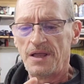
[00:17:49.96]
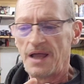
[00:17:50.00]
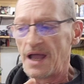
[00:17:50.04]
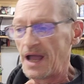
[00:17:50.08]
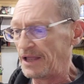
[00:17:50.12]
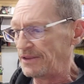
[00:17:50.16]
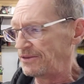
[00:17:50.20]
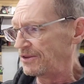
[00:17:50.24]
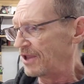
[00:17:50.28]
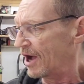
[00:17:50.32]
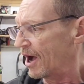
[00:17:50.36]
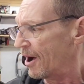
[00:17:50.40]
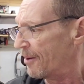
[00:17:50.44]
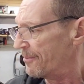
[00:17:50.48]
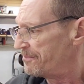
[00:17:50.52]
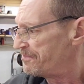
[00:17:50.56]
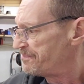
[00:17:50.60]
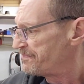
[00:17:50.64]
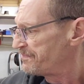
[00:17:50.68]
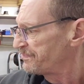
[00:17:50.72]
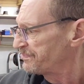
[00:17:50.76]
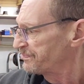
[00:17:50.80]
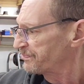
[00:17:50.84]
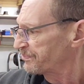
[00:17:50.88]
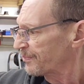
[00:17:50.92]
And
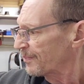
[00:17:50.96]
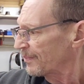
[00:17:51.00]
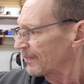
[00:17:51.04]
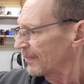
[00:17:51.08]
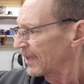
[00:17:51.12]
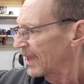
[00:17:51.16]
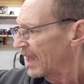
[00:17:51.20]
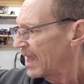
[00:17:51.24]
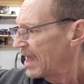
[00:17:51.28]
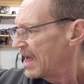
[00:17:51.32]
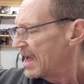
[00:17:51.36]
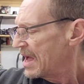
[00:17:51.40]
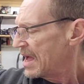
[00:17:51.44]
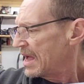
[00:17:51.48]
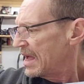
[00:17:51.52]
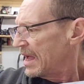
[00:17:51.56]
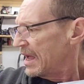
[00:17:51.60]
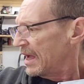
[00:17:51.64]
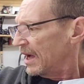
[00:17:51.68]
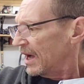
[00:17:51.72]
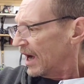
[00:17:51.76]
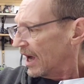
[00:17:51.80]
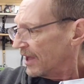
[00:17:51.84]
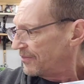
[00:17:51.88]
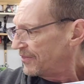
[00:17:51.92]

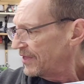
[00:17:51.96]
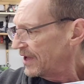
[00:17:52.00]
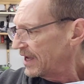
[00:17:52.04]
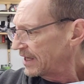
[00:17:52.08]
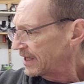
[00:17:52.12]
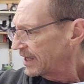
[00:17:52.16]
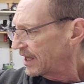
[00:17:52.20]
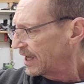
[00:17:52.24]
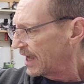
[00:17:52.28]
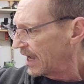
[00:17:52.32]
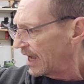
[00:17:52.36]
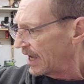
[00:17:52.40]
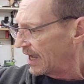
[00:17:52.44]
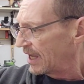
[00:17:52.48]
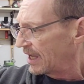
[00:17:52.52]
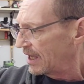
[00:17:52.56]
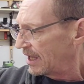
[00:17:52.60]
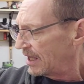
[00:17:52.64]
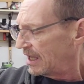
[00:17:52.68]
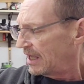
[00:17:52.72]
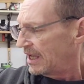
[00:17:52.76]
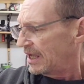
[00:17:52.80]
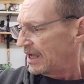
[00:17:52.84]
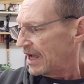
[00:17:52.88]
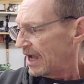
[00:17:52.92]
I think
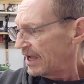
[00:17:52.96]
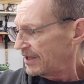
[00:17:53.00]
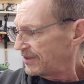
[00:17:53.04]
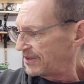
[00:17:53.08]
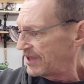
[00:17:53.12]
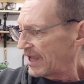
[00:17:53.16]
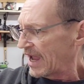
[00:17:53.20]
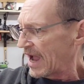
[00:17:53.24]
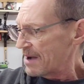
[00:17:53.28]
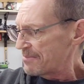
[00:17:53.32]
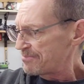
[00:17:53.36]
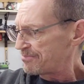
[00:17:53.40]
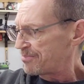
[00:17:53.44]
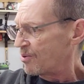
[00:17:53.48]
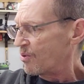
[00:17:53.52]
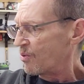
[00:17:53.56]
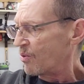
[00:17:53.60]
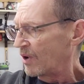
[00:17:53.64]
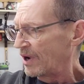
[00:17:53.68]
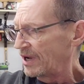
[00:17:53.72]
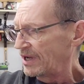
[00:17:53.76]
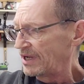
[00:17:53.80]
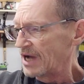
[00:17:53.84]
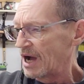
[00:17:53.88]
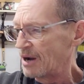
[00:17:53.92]
at that
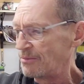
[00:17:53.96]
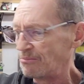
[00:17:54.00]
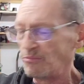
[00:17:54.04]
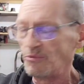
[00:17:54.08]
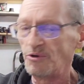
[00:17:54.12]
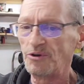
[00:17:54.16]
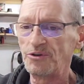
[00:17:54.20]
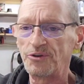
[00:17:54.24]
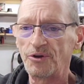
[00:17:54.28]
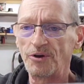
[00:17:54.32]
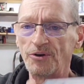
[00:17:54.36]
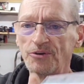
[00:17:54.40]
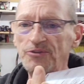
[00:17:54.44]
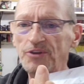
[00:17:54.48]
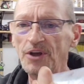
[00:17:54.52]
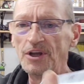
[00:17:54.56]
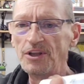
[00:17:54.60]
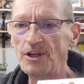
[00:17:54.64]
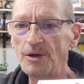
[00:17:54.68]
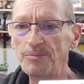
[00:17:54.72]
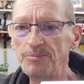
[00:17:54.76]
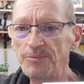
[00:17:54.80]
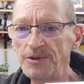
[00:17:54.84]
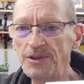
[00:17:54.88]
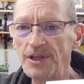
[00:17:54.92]
point, I'm going to start
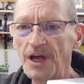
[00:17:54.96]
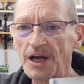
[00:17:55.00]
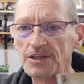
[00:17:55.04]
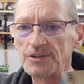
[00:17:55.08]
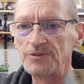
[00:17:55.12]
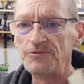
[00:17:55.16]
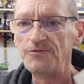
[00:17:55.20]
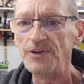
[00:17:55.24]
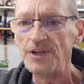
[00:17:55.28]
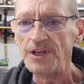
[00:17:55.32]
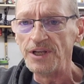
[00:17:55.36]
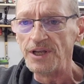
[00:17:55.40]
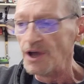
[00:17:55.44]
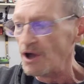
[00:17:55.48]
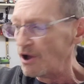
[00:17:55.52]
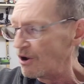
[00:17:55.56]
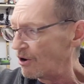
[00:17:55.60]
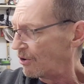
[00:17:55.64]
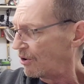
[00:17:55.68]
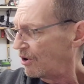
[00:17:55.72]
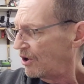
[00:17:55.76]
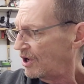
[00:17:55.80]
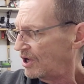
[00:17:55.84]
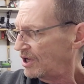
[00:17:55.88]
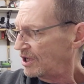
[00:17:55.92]
setting up the next
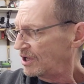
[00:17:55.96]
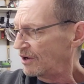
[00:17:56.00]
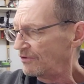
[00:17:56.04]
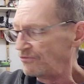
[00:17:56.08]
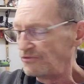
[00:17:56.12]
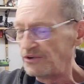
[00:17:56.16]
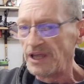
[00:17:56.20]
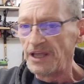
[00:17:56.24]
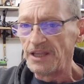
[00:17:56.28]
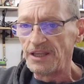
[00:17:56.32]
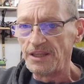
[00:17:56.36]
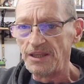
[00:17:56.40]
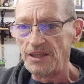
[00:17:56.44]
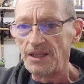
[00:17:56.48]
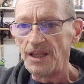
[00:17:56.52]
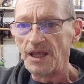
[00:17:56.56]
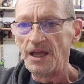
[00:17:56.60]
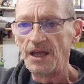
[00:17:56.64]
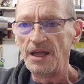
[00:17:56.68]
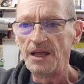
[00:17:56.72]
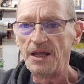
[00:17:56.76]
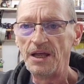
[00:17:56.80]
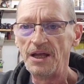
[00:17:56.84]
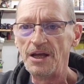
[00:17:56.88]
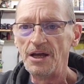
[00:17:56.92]
video of getting
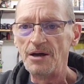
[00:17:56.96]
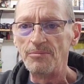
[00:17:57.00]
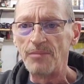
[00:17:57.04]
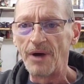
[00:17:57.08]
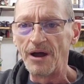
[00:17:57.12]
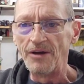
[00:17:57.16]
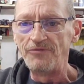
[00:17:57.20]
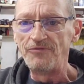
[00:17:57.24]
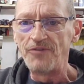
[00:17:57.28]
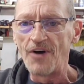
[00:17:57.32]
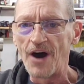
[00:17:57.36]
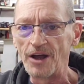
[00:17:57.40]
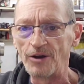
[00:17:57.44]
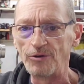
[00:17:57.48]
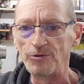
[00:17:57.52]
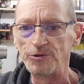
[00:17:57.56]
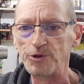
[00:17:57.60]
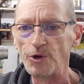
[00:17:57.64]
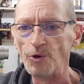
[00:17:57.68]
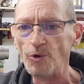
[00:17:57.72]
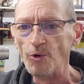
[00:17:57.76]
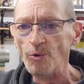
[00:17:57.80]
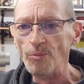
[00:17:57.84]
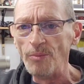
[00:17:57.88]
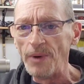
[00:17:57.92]
my final
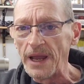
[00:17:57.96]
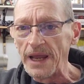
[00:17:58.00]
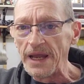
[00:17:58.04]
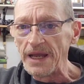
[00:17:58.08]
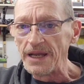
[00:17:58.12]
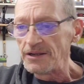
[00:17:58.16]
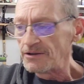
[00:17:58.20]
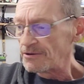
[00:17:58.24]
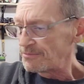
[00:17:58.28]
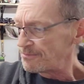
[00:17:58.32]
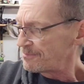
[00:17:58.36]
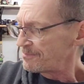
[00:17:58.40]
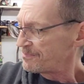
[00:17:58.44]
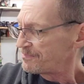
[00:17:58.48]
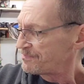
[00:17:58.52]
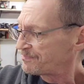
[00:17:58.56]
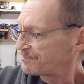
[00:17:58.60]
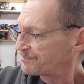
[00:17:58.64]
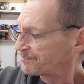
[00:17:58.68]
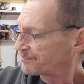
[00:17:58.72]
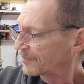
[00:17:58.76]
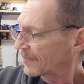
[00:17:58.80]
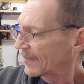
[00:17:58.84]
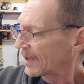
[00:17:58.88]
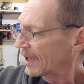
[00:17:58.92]
tool made
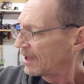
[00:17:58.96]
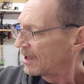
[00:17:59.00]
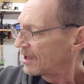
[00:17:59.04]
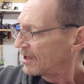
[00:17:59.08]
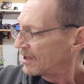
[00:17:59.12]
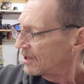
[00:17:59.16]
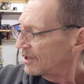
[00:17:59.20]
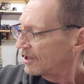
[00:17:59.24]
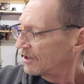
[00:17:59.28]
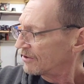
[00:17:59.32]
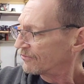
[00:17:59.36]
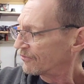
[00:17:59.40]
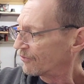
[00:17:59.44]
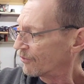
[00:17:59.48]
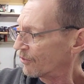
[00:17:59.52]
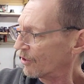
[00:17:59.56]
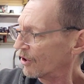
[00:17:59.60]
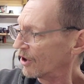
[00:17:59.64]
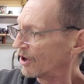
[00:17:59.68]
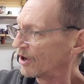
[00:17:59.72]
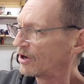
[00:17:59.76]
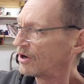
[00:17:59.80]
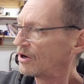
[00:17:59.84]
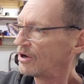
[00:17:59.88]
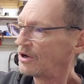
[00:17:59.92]

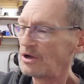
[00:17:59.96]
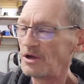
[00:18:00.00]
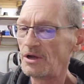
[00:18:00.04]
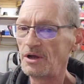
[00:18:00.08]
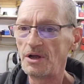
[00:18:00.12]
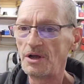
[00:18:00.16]
for